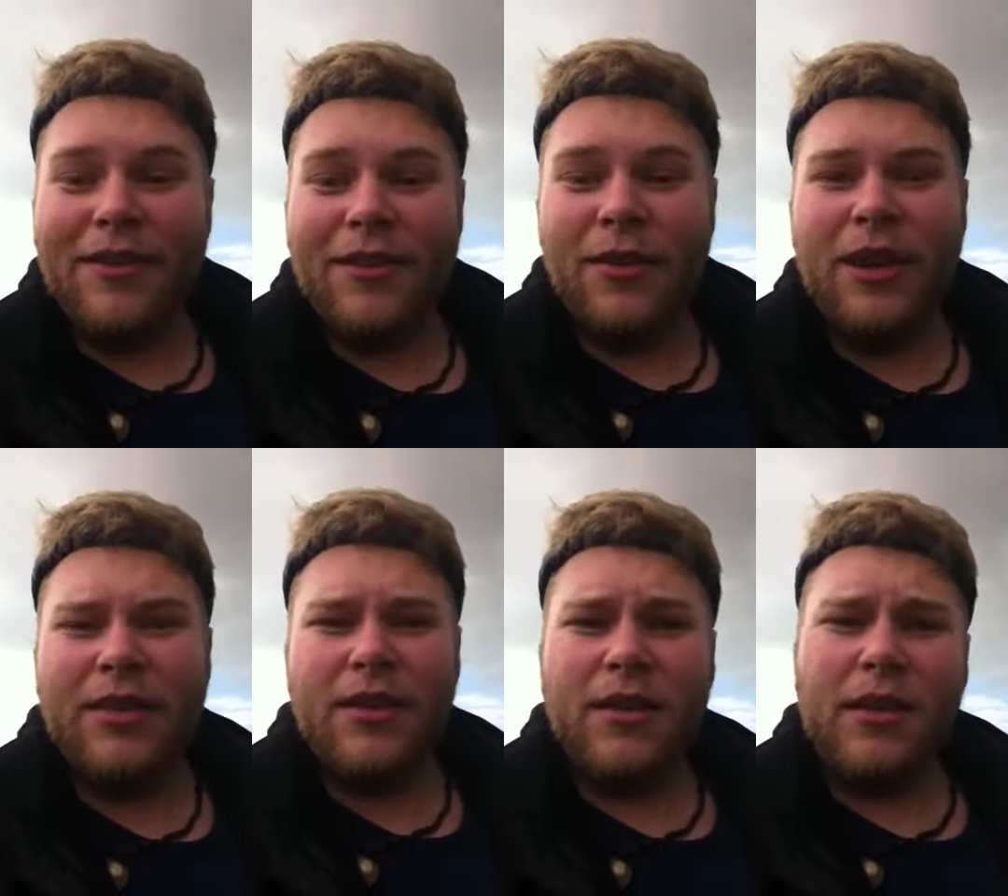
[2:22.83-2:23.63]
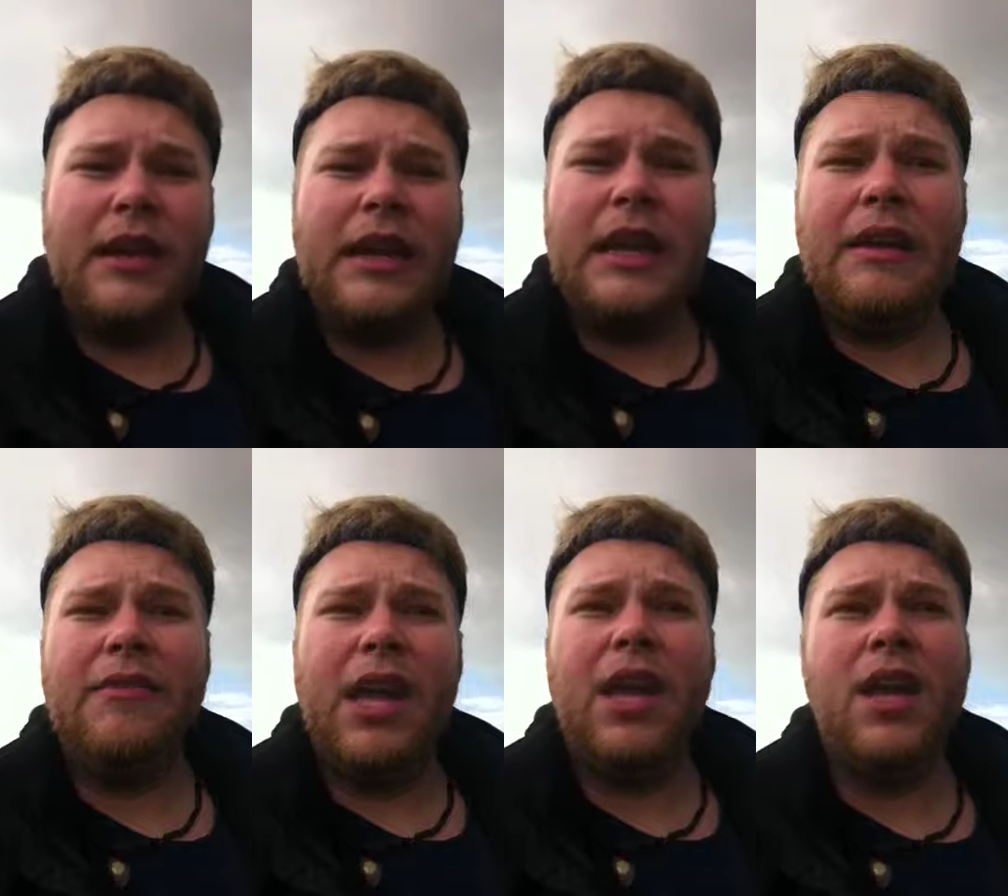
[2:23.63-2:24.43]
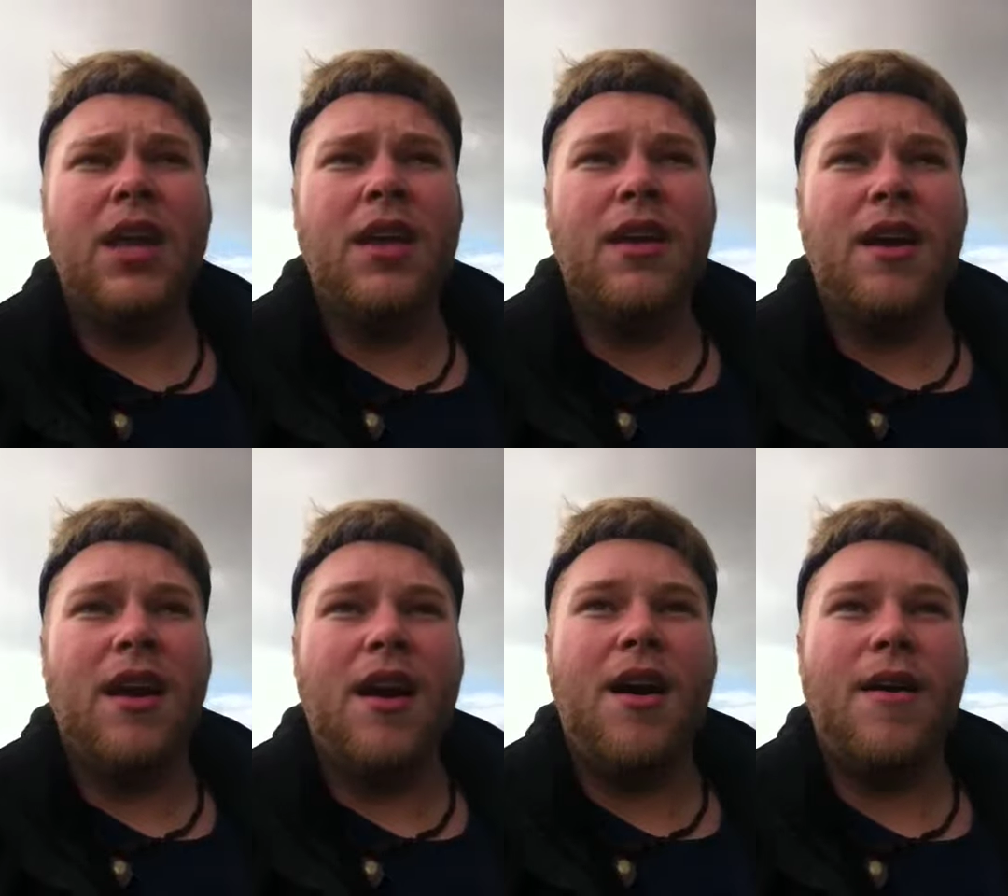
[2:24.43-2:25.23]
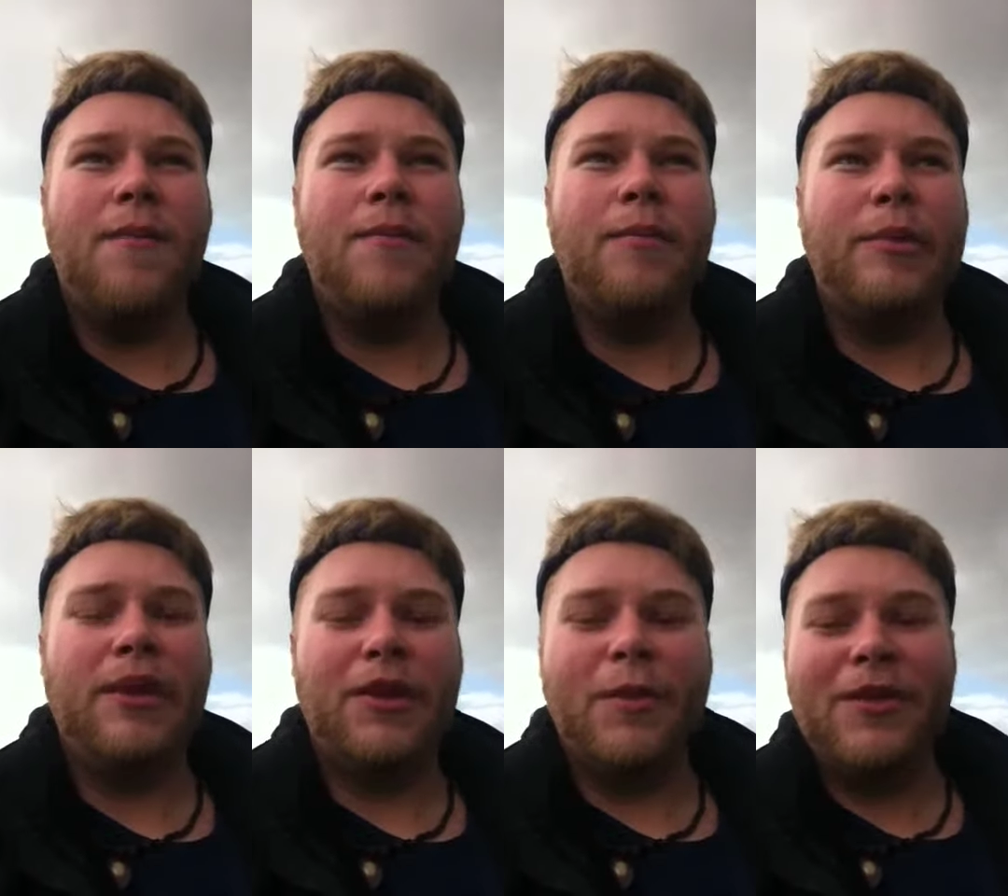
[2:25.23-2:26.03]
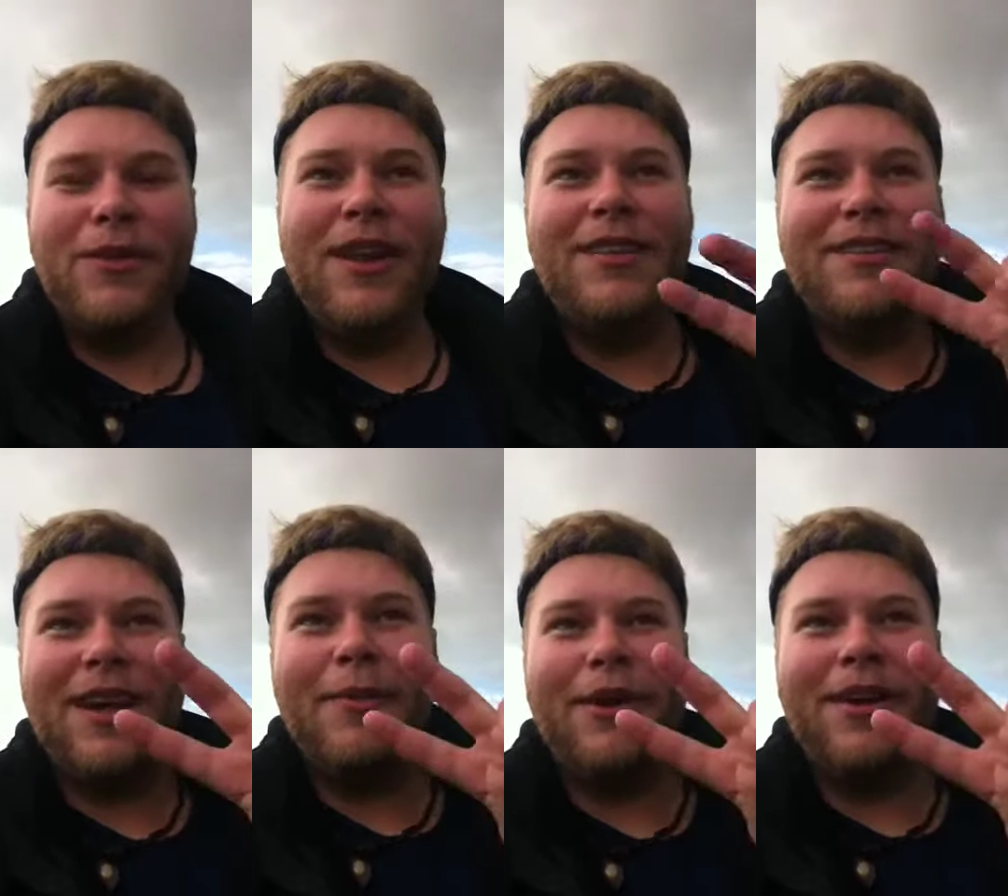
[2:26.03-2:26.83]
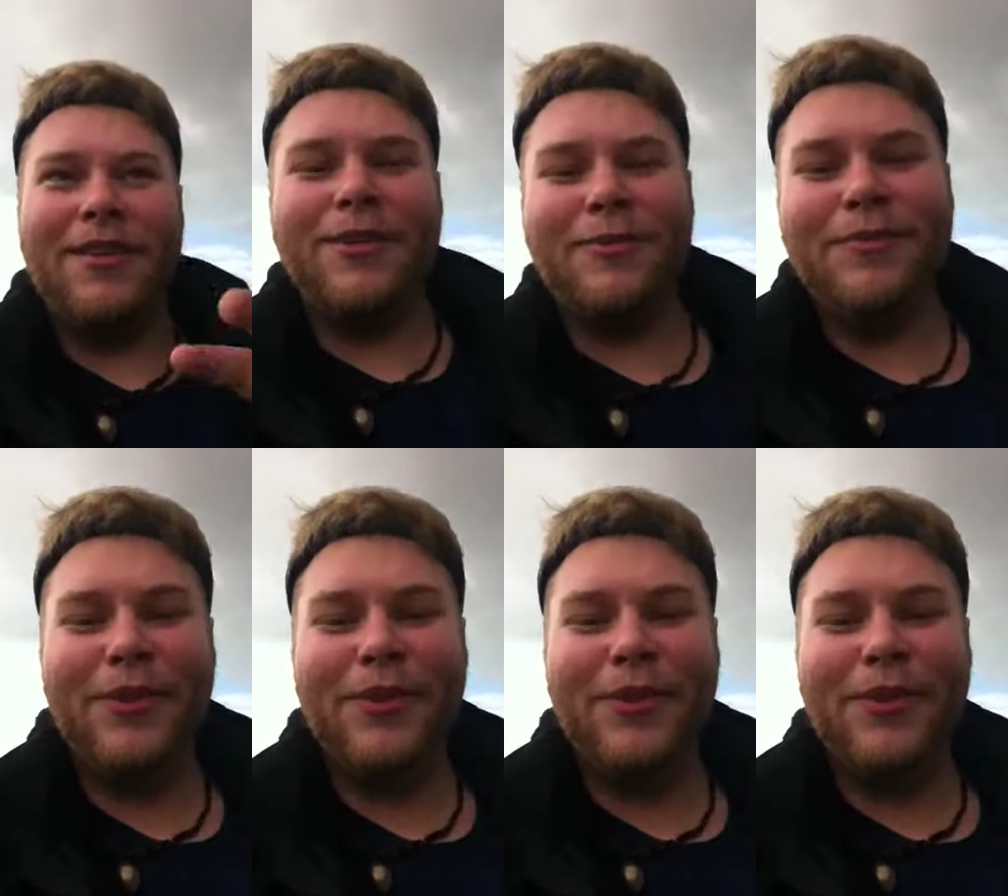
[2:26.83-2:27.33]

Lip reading: So I'll get there in the late evening, but then I'll spend 2 days in Tiberias.